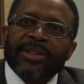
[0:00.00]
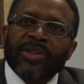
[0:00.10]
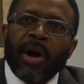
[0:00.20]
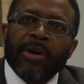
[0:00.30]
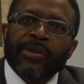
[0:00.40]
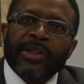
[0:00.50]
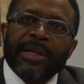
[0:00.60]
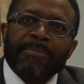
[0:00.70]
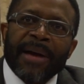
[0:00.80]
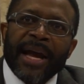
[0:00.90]
Start
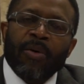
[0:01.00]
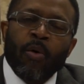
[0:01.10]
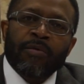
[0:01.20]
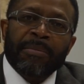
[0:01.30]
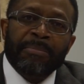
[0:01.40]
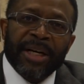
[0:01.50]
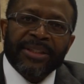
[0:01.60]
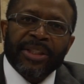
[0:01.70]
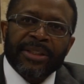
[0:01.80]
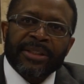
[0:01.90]
looking back over
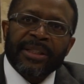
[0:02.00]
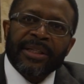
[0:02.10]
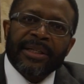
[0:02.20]
budgets.